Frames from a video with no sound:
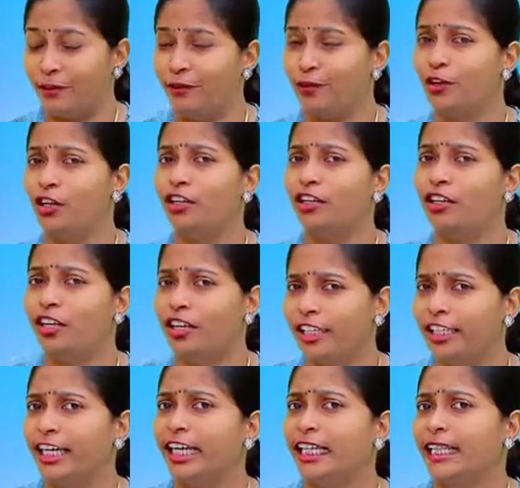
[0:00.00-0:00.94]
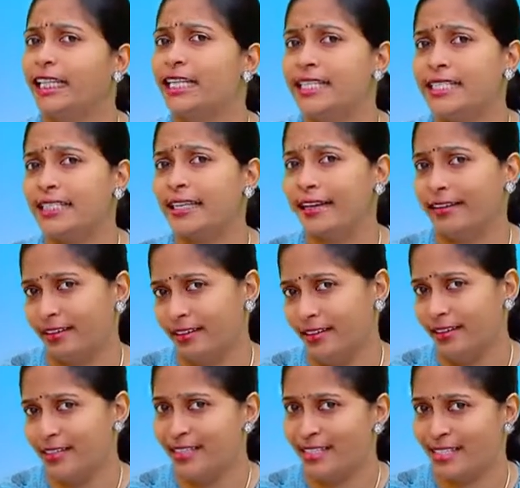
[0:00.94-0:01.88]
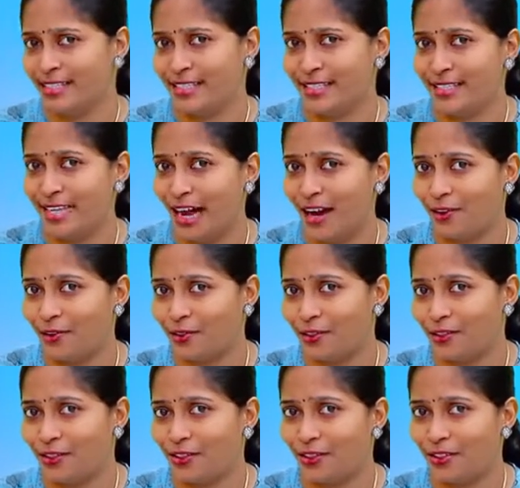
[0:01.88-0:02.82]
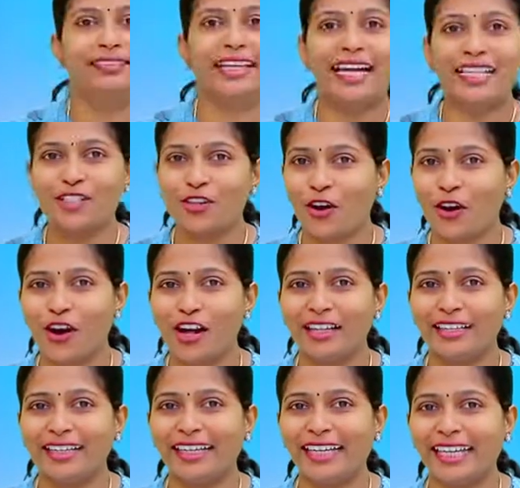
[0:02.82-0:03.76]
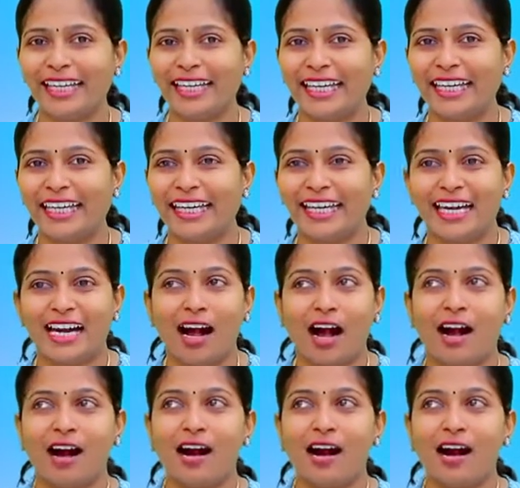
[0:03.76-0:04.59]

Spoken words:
for learning this letter sound. Let's call Inky.